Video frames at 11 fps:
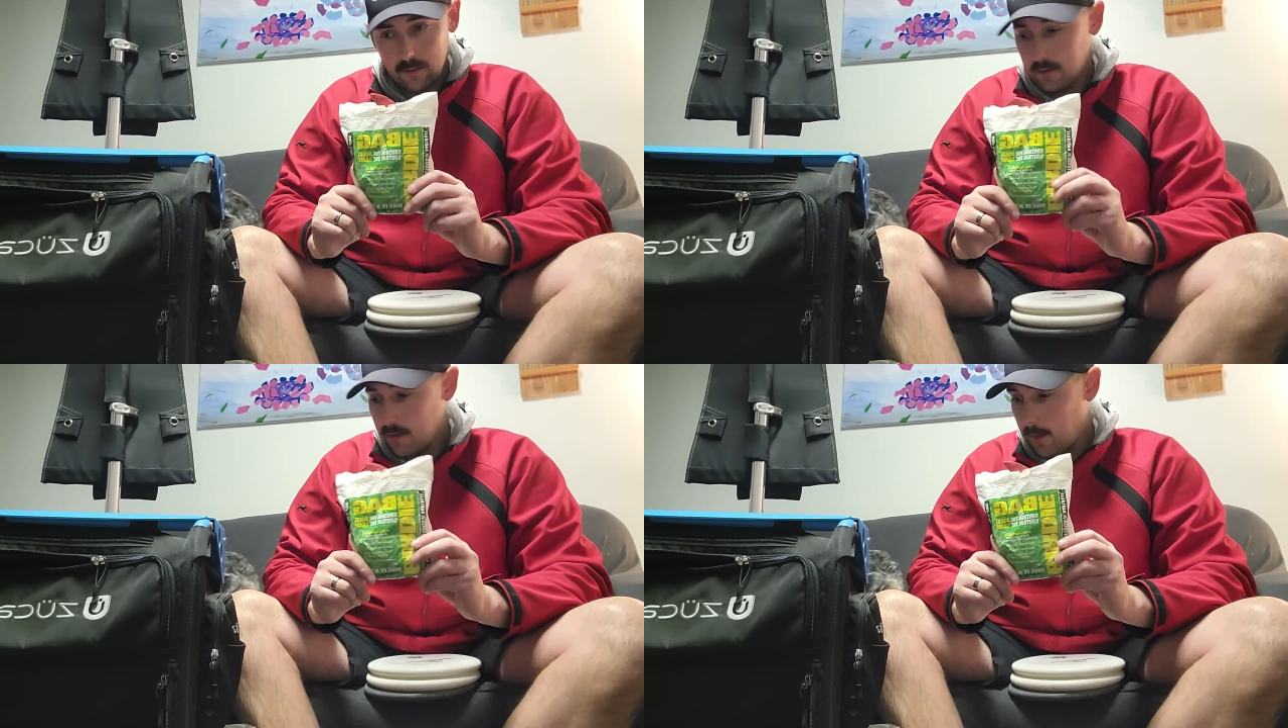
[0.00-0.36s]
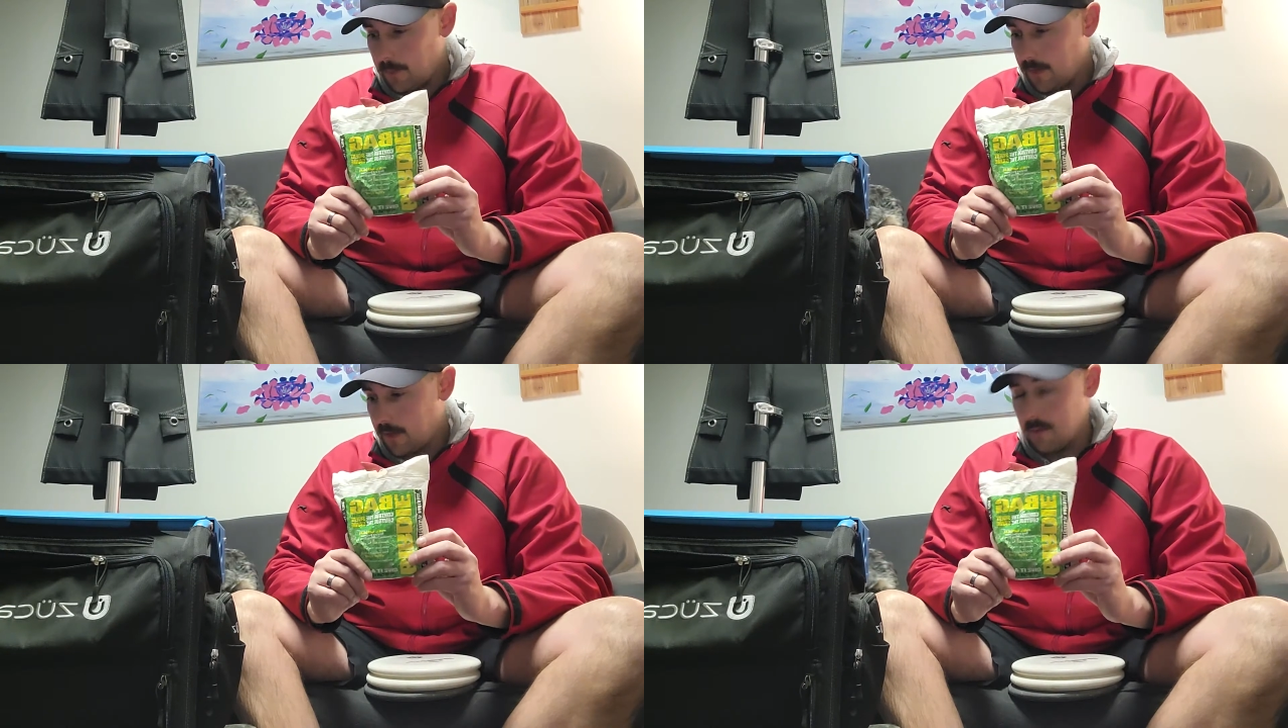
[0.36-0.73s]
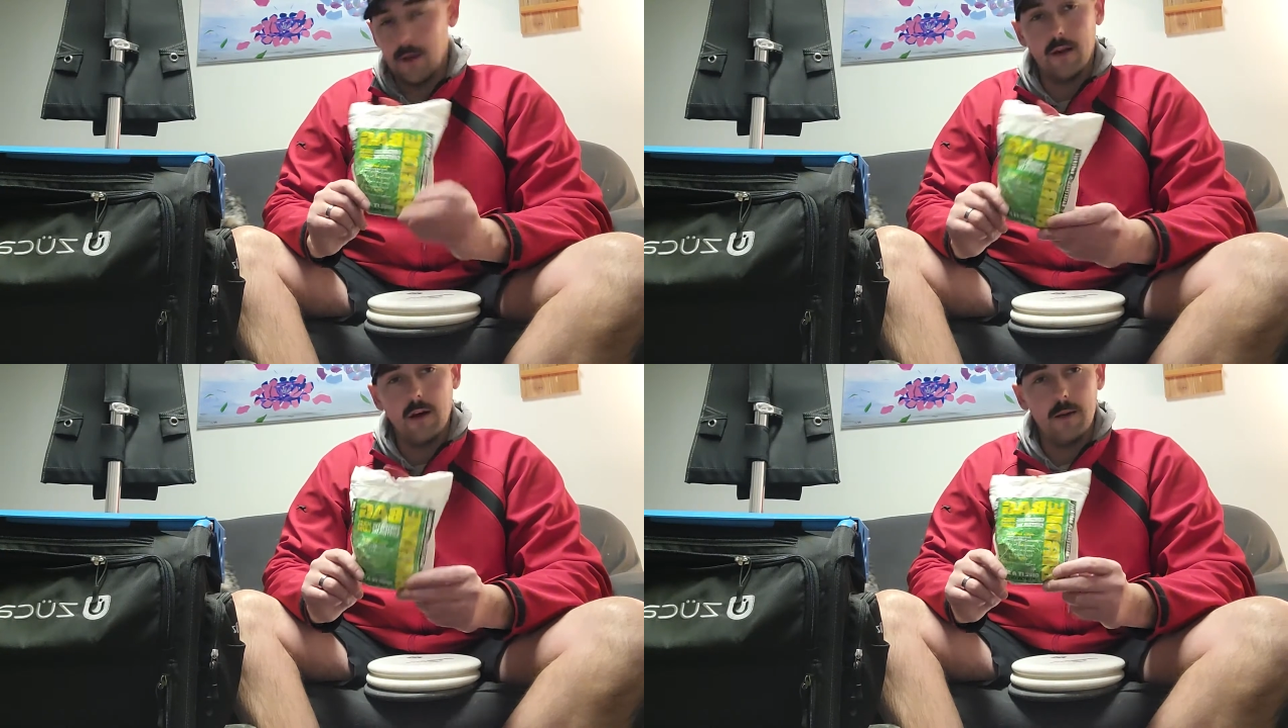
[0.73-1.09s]
couple things in
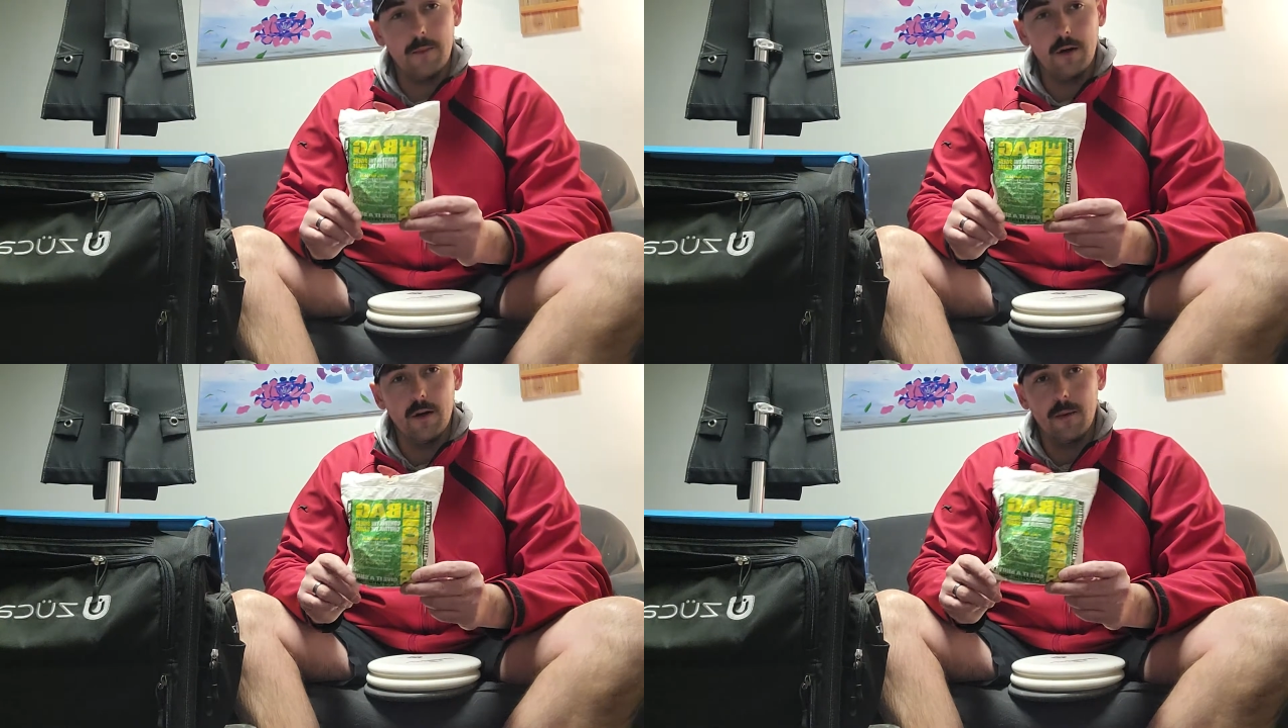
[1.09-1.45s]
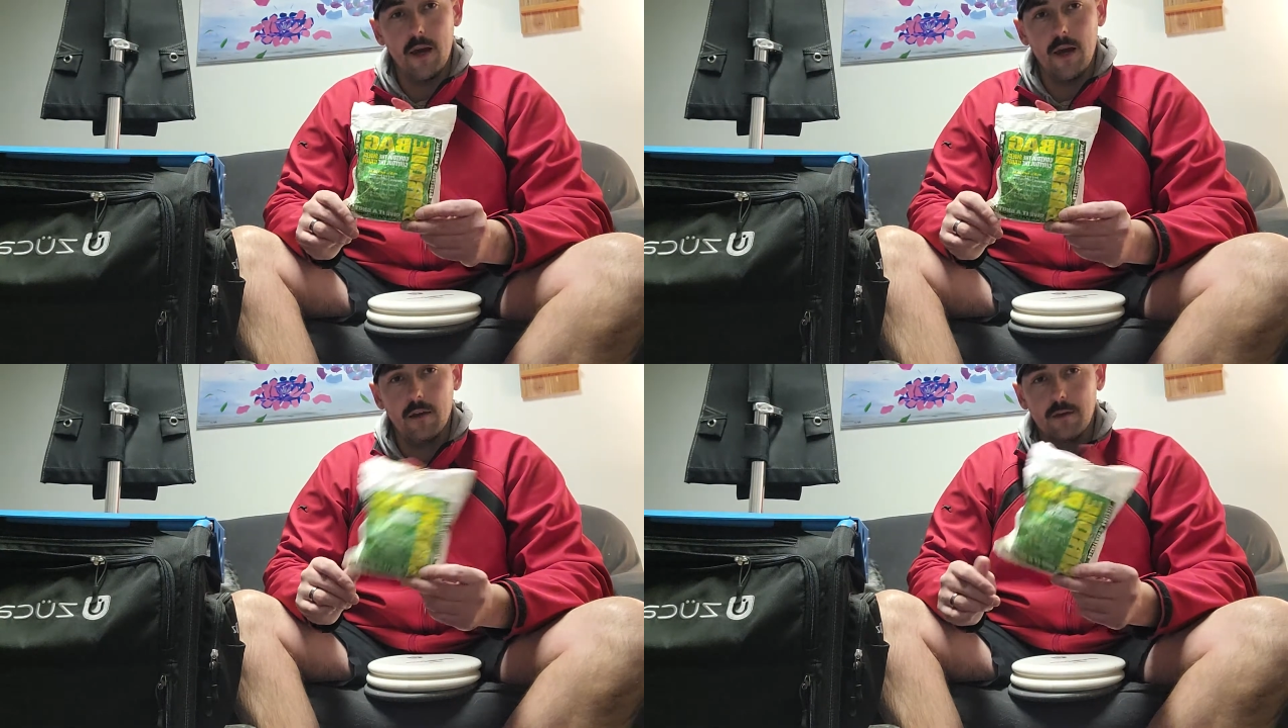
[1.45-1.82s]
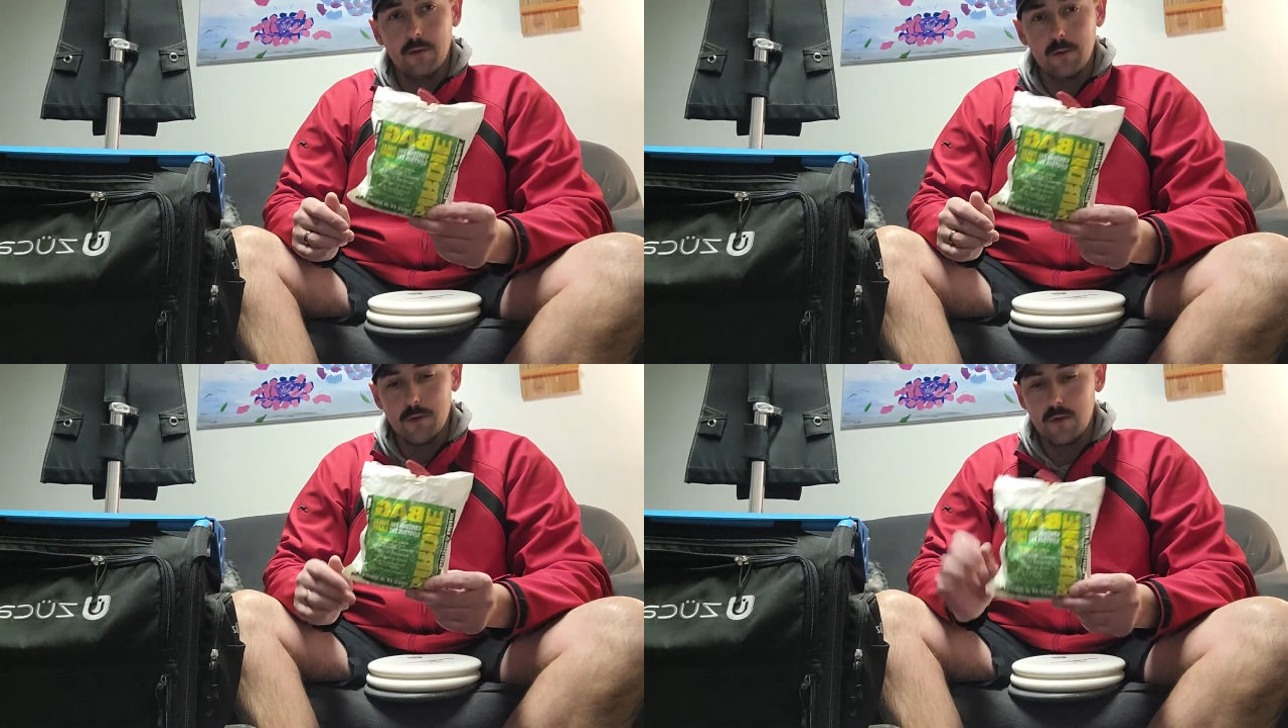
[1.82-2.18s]
my cart. Birdie bag,
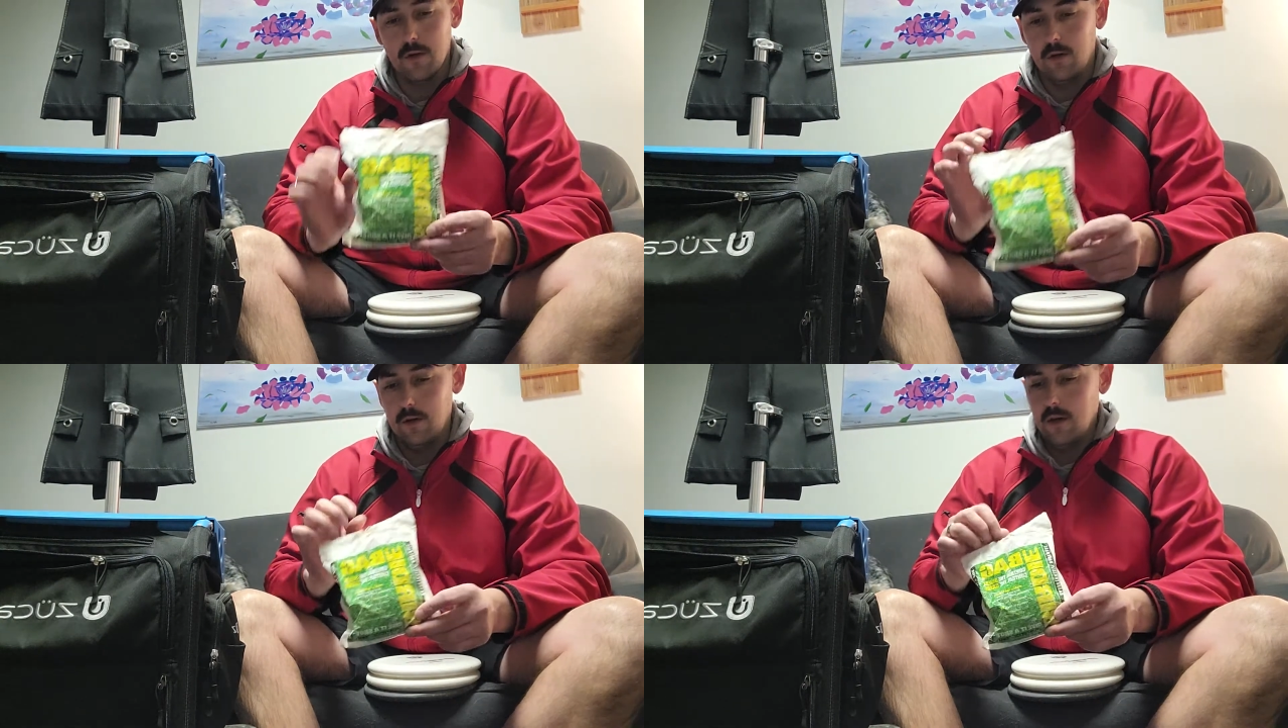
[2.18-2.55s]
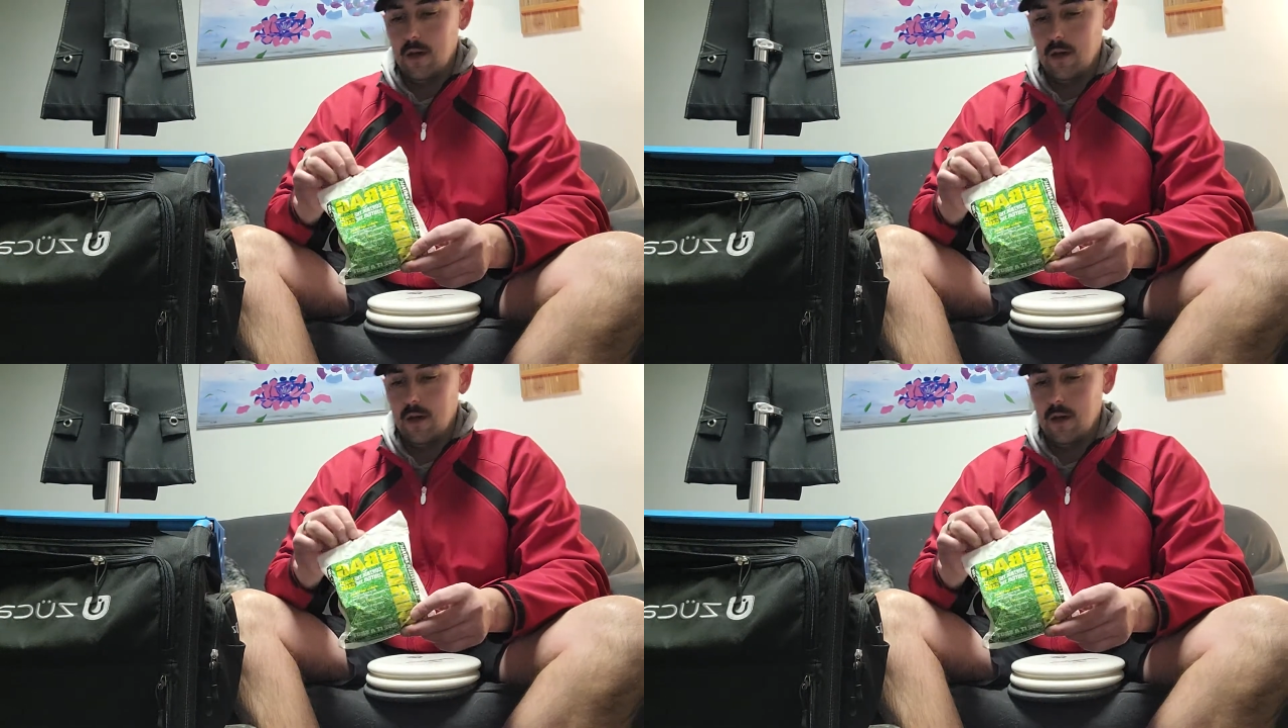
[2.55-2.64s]
crucial.